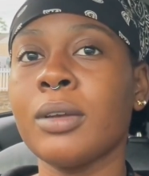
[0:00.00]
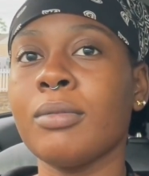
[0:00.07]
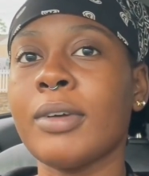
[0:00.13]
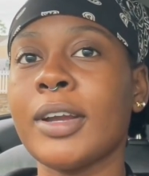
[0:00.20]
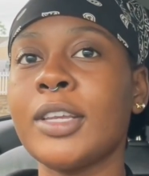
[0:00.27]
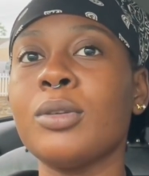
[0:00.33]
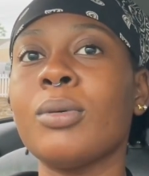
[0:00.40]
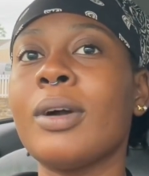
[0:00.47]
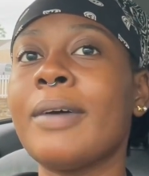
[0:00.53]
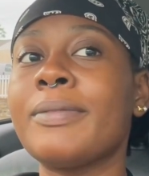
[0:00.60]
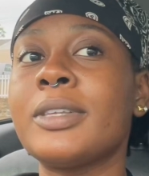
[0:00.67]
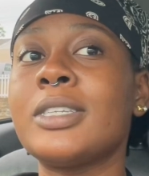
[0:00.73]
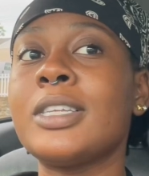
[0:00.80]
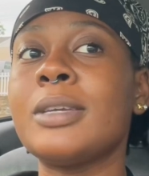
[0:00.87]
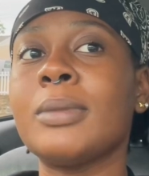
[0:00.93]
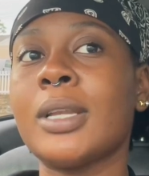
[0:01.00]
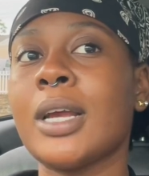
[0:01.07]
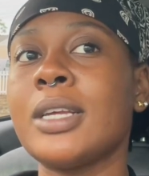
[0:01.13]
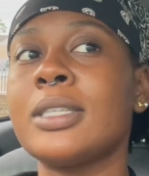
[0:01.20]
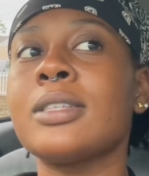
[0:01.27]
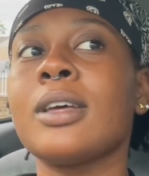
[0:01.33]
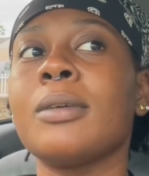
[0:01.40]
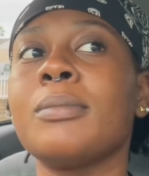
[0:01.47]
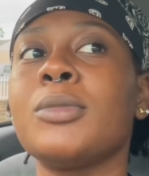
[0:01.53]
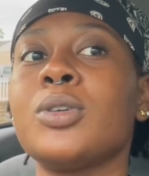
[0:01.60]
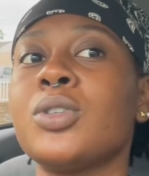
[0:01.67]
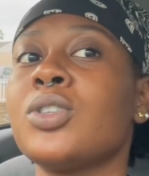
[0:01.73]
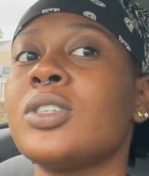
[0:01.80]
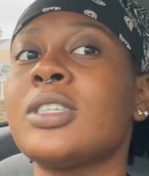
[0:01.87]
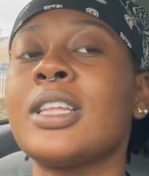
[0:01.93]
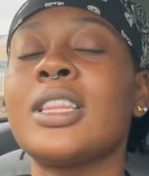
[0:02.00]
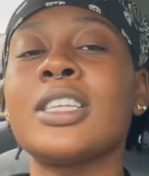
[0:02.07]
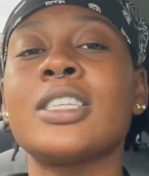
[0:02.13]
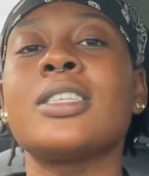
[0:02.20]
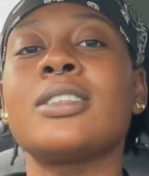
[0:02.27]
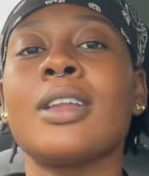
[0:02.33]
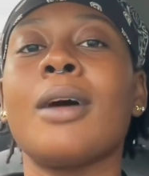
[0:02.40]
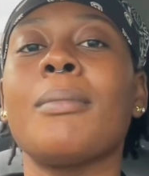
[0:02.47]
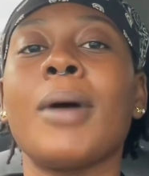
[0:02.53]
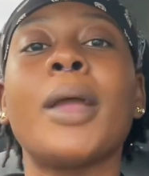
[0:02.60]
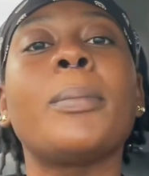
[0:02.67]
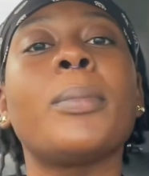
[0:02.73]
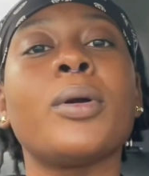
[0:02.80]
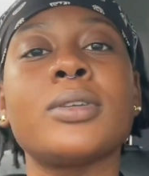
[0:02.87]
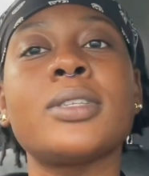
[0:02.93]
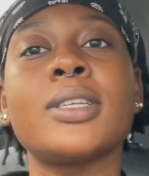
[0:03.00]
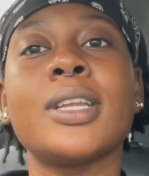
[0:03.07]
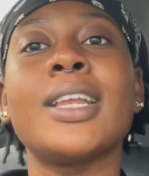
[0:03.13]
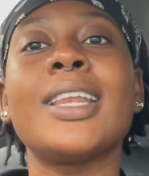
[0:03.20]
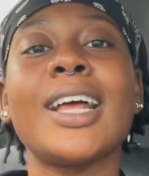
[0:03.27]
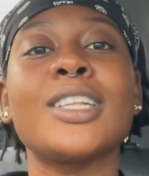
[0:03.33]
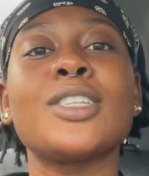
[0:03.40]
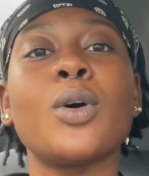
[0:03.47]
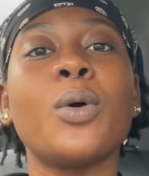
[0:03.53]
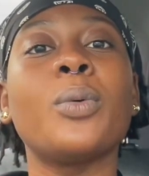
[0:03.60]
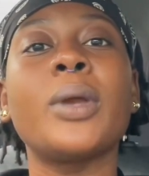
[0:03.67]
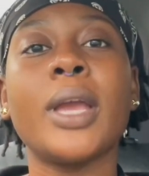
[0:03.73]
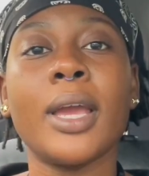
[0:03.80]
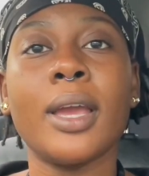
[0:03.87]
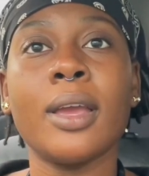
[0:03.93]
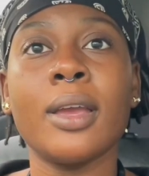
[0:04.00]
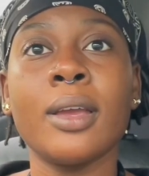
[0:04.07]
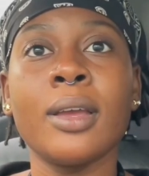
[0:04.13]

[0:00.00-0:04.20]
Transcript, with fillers: right you don't have to demonize them you could just say this is not my person and that's okay